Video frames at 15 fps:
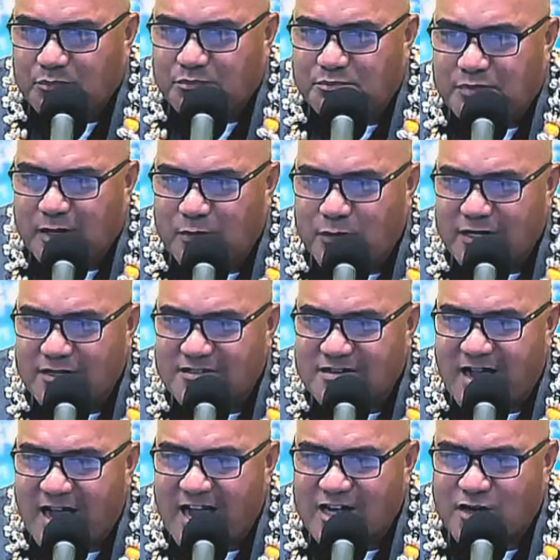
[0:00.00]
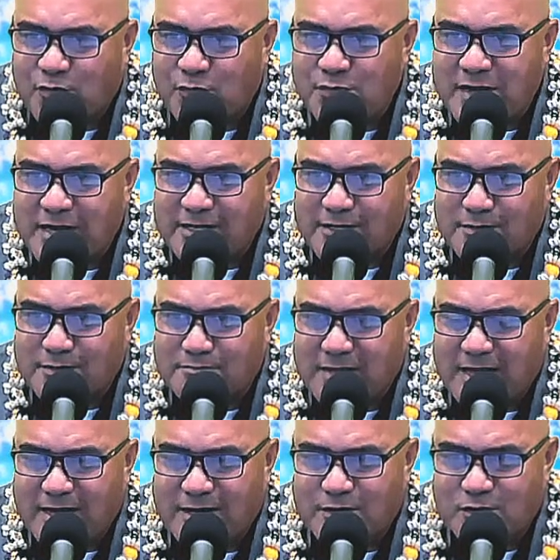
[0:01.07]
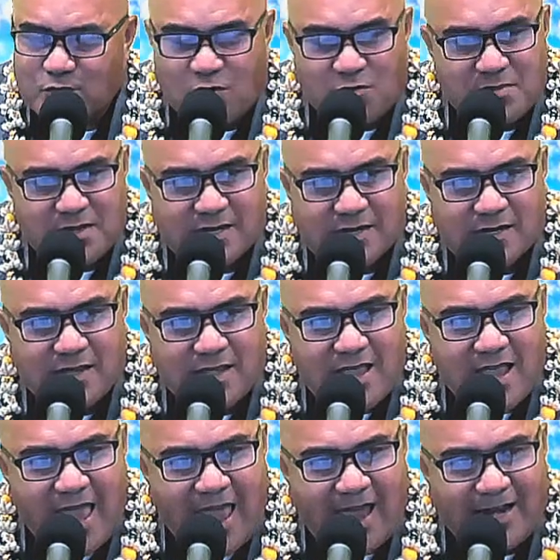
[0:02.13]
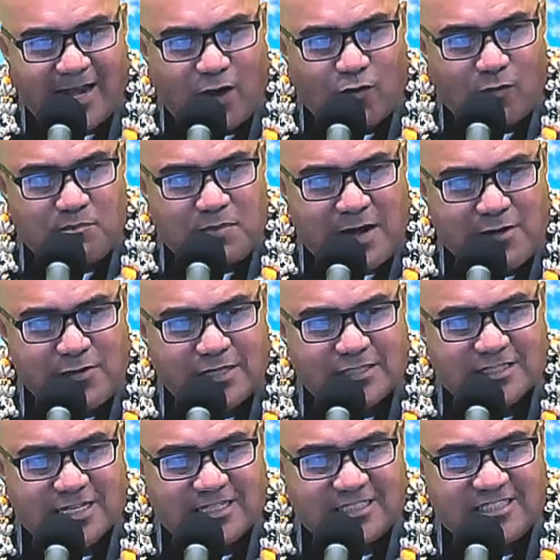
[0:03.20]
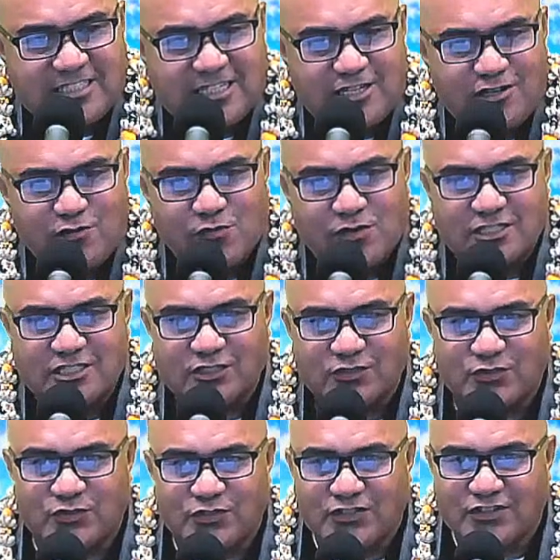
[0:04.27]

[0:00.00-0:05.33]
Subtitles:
But when God created a man and a woman, and our parents continue on to